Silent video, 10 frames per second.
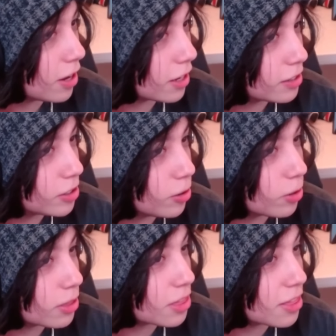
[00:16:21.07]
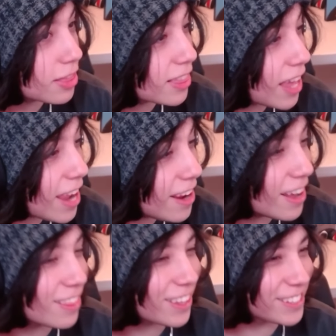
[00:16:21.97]
look to
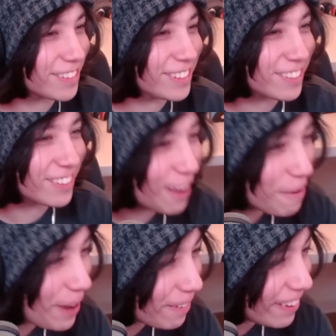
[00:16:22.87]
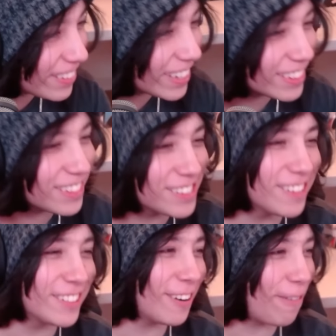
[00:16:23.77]
Dana. Thank you so much for the five gifted. Thank you
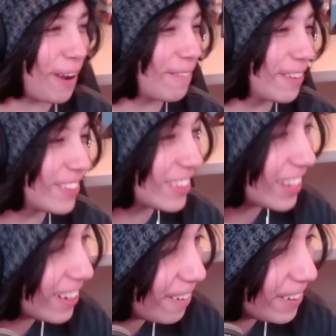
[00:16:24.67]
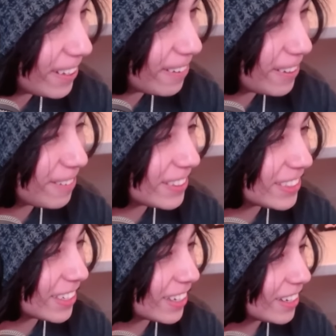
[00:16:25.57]
so much for five gifted, Dana. I really really
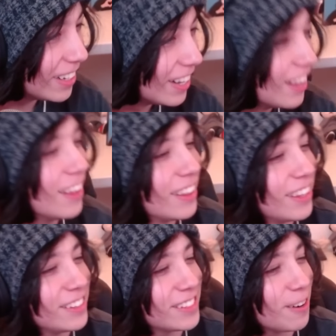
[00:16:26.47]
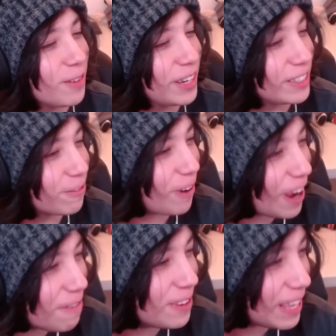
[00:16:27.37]
appreciate it. Thank you so much.
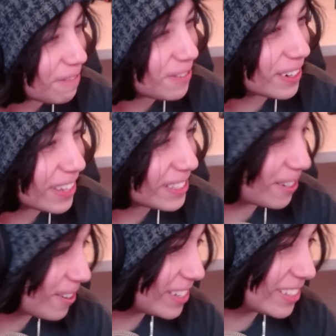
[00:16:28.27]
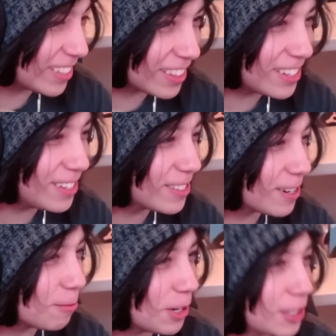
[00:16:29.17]
Five gifted. That's crazy. Thank you
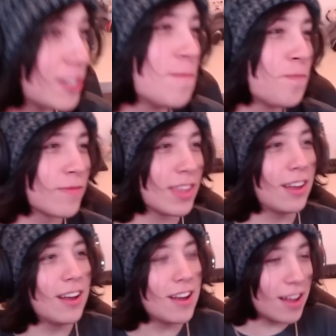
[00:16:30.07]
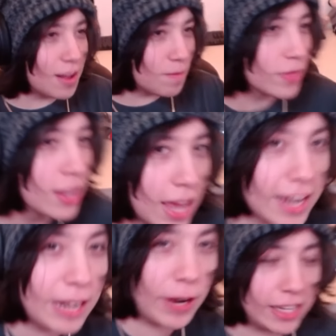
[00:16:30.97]
so much. Um,
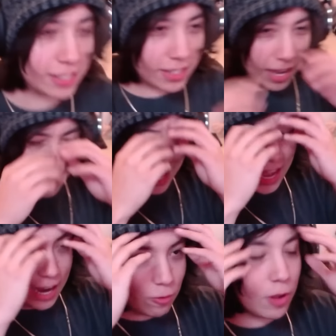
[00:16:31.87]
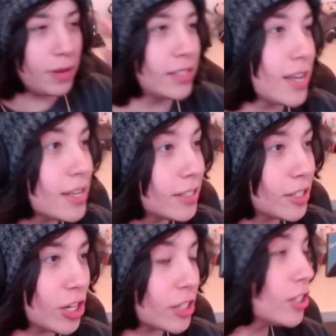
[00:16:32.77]
anyways, uh, I will be taking
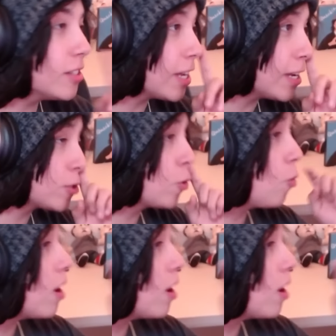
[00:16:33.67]
suggestions as to